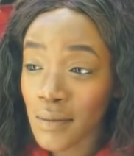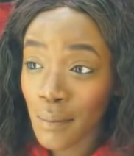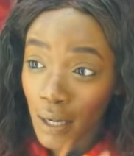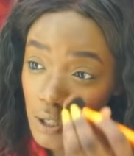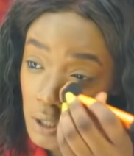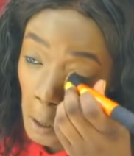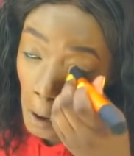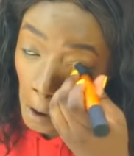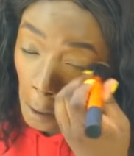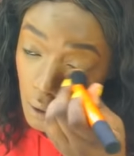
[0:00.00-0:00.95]
much,
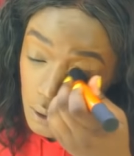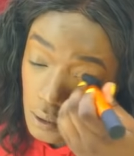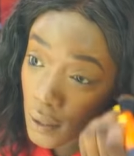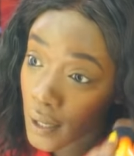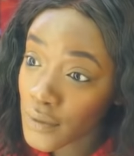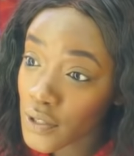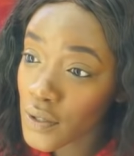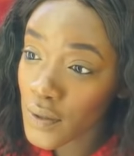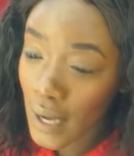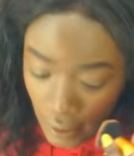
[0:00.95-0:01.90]
so I'm just
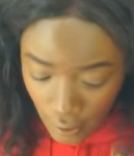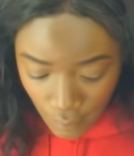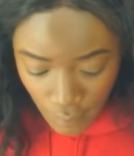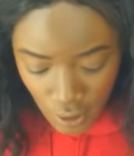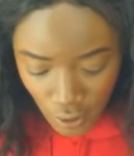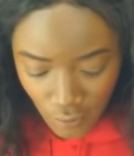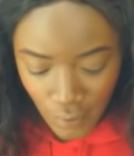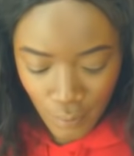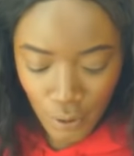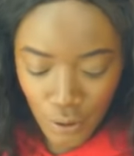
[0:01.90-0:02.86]
going to add a bit of
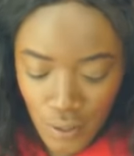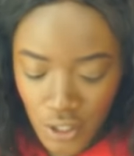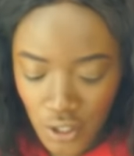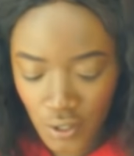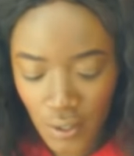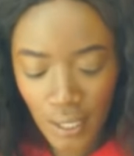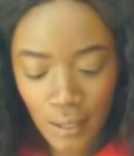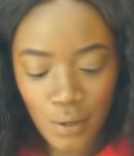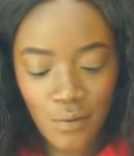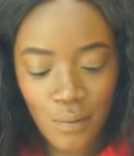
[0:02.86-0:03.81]
number 3 just to add a
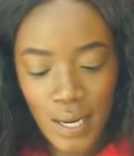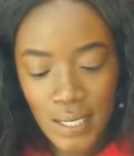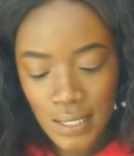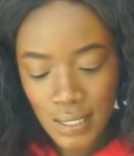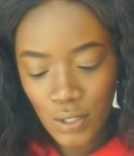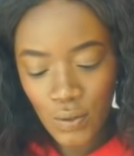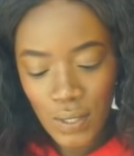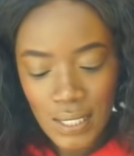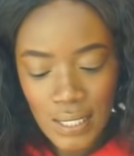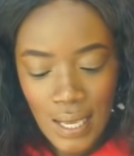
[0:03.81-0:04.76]
bit of brightness to
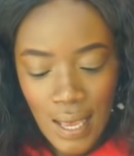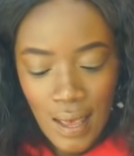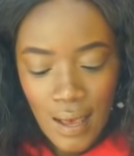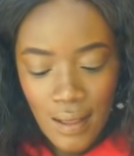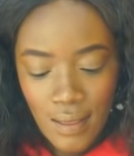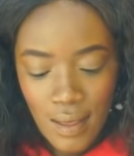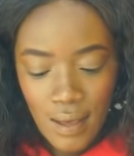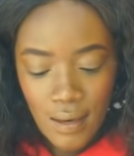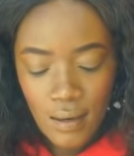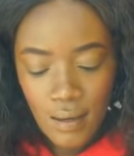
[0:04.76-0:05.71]
it, and
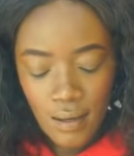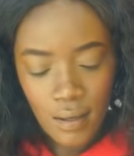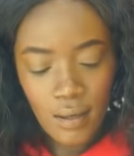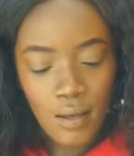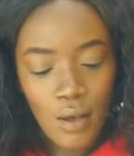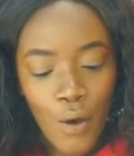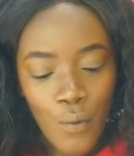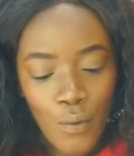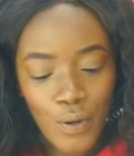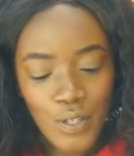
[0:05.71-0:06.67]
then
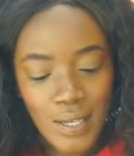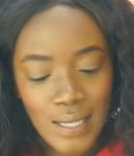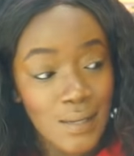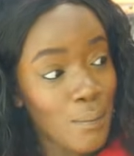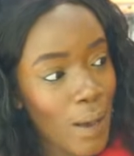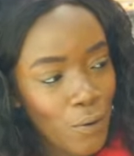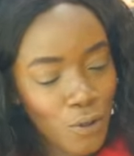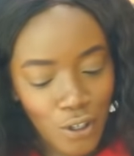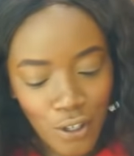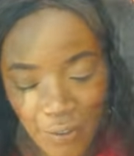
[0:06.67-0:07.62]
I'm going to get some
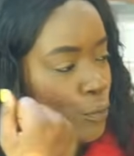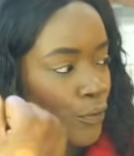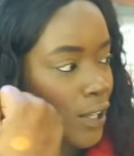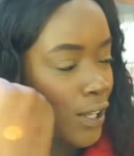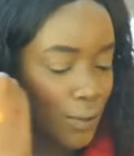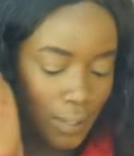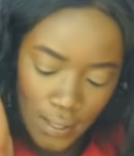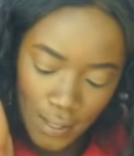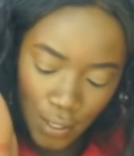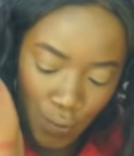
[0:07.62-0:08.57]
powder. Hopefully you can
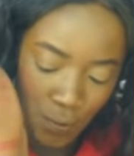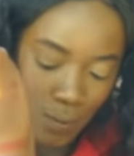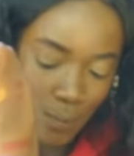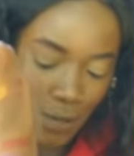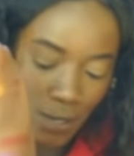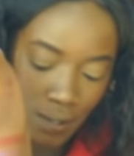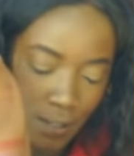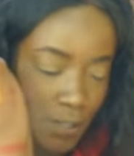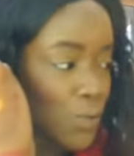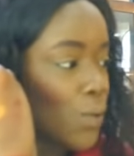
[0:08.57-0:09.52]
see through the mirror
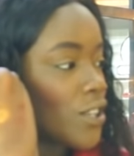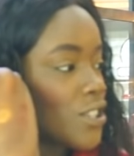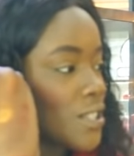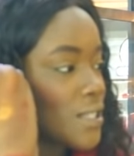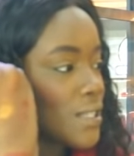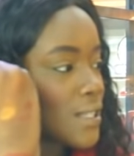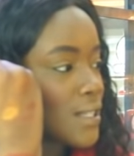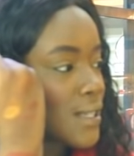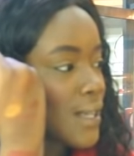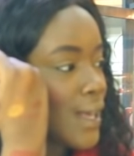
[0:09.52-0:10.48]
these swatches
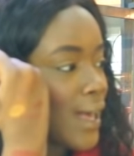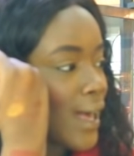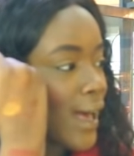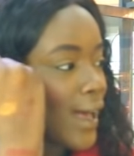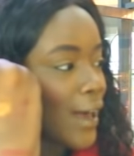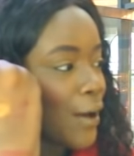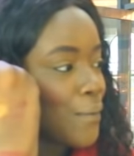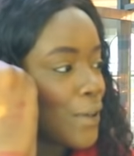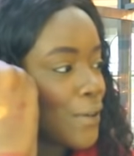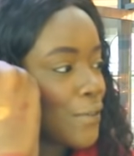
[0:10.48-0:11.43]
and how
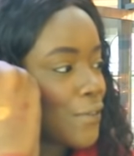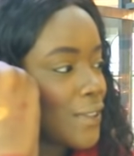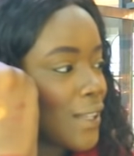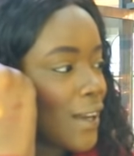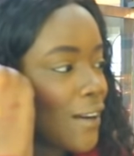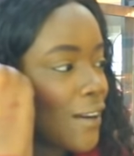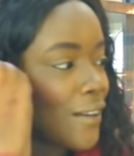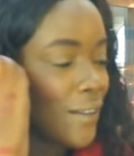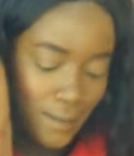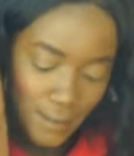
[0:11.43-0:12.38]
beautiful they are.